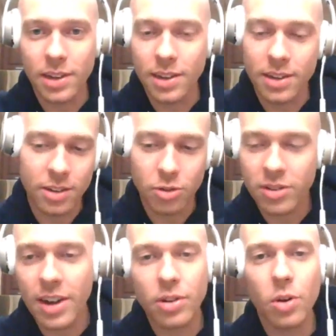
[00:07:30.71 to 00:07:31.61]
And then you
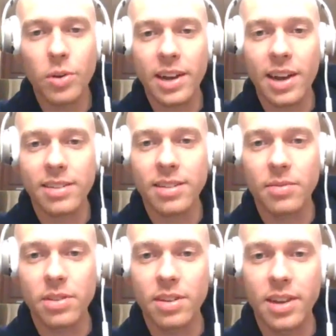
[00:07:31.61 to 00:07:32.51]
just never know where that kind of
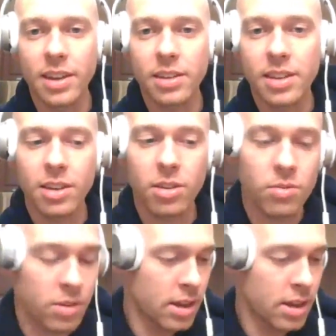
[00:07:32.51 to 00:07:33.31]
stuff is going to take you.